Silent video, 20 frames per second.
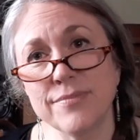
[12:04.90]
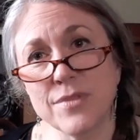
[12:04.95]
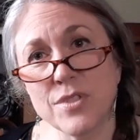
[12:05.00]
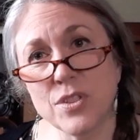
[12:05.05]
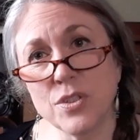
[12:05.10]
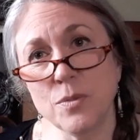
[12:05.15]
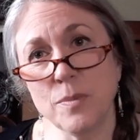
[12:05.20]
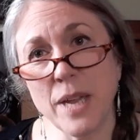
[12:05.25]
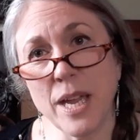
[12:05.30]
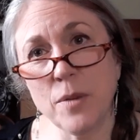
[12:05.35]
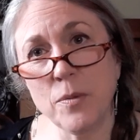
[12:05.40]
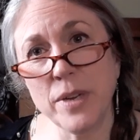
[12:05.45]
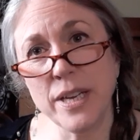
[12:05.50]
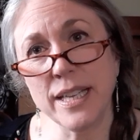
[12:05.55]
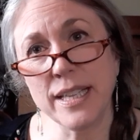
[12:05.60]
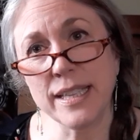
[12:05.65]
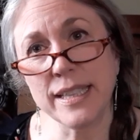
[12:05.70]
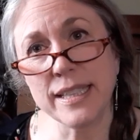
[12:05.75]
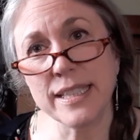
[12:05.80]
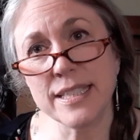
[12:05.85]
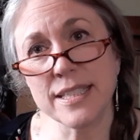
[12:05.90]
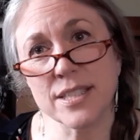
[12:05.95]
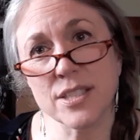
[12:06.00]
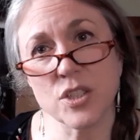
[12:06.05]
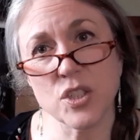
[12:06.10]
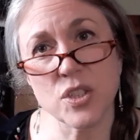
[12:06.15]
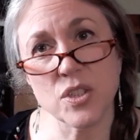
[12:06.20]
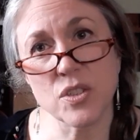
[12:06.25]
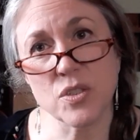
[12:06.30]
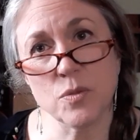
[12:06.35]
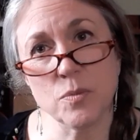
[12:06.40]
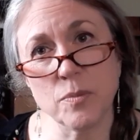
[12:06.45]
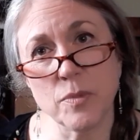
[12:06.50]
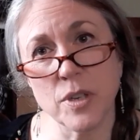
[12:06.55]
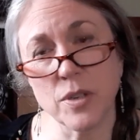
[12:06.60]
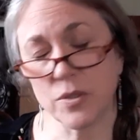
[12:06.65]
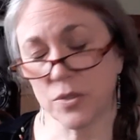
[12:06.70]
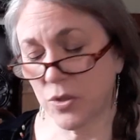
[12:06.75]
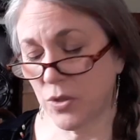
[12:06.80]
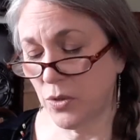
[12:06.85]
too bad we didn't listen
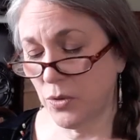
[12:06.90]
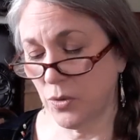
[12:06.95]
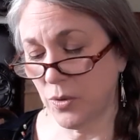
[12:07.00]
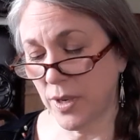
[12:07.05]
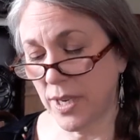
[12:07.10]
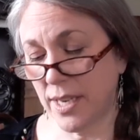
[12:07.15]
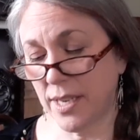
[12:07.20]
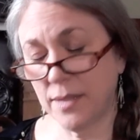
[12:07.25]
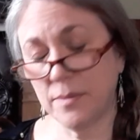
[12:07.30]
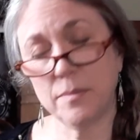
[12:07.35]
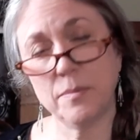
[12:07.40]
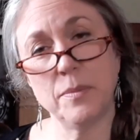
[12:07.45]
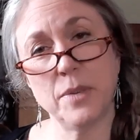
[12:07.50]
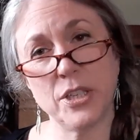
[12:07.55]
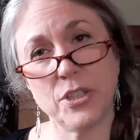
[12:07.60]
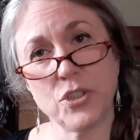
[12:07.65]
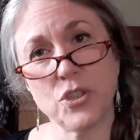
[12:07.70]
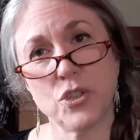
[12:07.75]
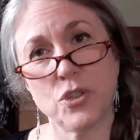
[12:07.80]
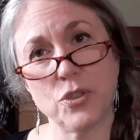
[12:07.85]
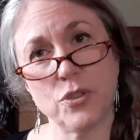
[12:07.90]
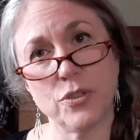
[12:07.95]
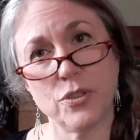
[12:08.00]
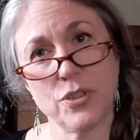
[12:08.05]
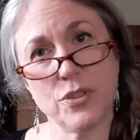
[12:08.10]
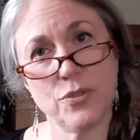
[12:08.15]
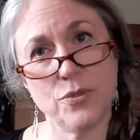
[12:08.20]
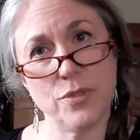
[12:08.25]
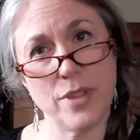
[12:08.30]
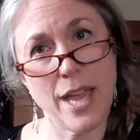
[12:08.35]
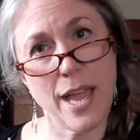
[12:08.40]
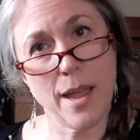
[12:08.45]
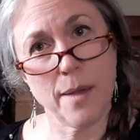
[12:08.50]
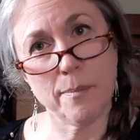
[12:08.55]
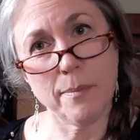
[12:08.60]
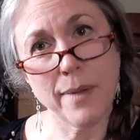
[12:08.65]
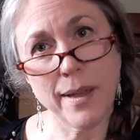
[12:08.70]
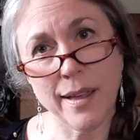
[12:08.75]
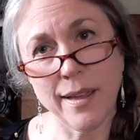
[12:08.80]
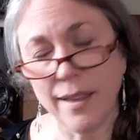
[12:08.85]
too much to
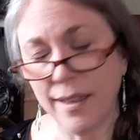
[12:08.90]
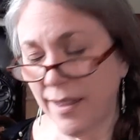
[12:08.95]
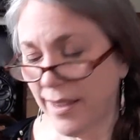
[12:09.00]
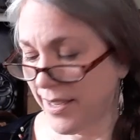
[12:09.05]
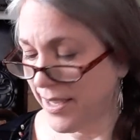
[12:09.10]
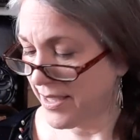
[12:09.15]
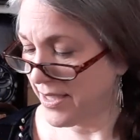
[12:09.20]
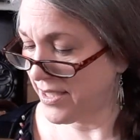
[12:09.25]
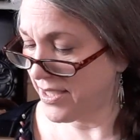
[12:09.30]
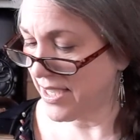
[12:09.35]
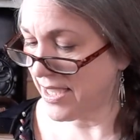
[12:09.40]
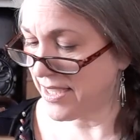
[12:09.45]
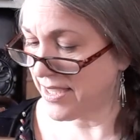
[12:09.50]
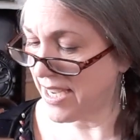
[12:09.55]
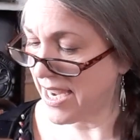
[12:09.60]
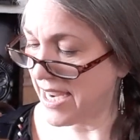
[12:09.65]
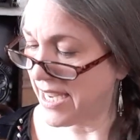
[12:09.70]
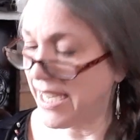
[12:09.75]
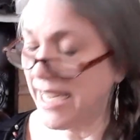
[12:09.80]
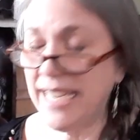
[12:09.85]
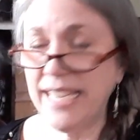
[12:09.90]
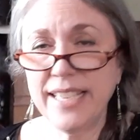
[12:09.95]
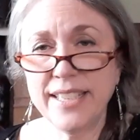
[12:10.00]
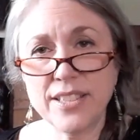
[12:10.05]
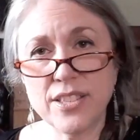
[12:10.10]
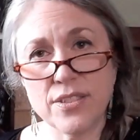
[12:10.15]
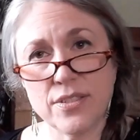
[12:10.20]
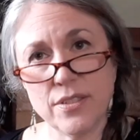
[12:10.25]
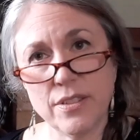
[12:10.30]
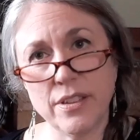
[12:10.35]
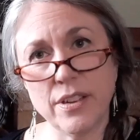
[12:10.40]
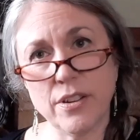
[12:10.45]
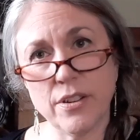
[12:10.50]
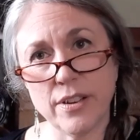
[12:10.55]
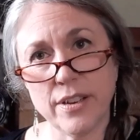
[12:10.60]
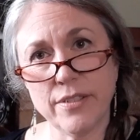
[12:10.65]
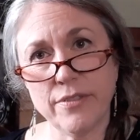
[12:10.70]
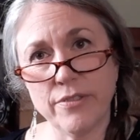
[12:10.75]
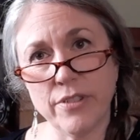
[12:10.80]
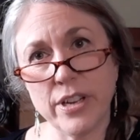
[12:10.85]
them, to take heed to their
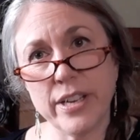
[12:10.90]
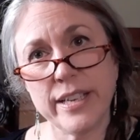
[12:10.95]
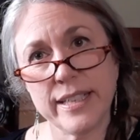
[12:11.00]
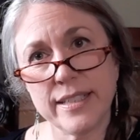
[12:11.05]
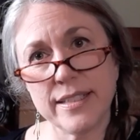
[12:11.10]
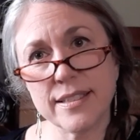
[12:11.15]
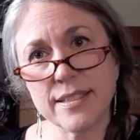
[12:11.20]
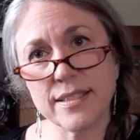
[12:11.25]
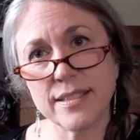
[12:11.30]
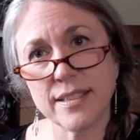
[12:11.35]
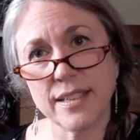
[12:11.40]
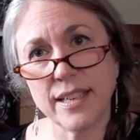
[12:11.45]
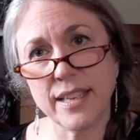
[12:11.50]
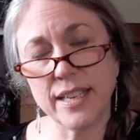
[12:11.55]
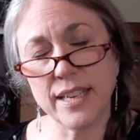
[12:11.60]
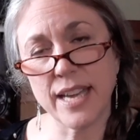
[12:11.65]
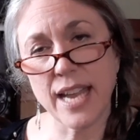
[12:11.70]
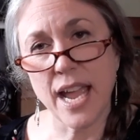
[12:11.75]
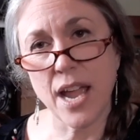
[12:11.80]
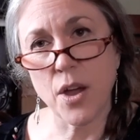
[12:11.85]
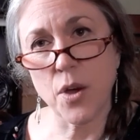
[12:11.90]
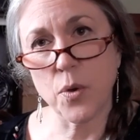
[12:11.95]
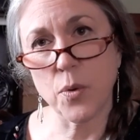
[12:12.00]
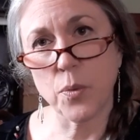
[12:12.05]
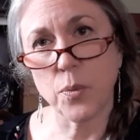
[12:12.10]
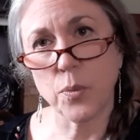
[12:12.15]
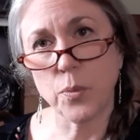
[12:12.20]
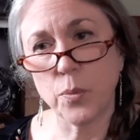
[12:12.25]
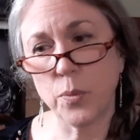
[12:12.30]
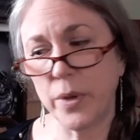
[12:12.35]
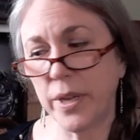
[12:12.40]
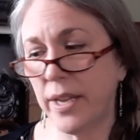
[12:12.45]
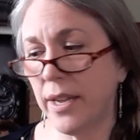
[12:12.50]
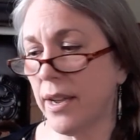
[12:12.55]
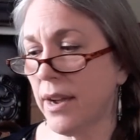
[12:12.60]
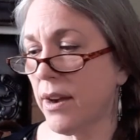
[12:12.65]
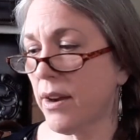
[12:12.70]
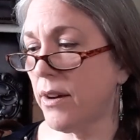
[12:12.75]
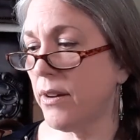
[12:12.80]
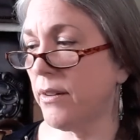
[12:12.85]
advice. And now we
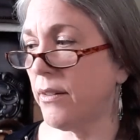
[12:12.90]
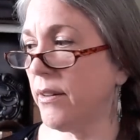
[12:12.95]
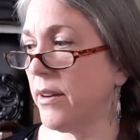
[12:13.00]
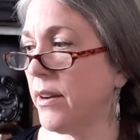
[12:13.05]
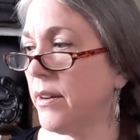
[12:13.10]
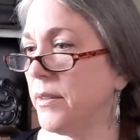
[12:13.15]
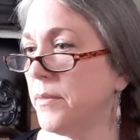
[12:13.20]
are